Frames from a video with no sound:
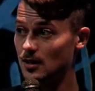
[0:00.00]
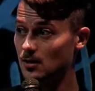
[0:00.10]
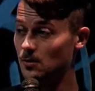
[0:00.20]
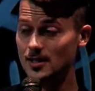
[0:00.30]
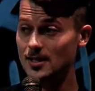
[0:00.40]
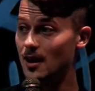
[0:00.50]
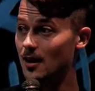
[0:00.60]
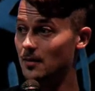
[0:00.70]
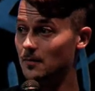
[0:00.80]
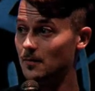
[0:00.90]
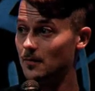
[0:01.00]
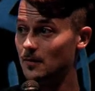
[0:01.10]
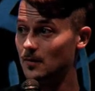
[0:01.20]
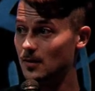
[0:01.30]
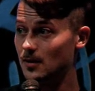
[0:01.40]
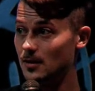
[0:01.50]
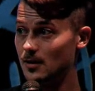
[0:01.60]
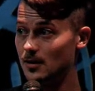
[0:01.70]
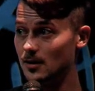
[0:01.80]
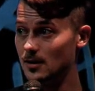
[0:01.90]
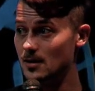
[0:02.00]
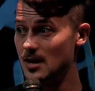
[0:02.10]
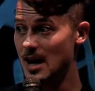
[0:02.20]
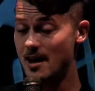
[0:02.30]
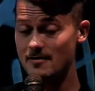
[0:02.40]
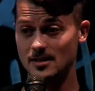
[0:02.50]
what's up? Haven't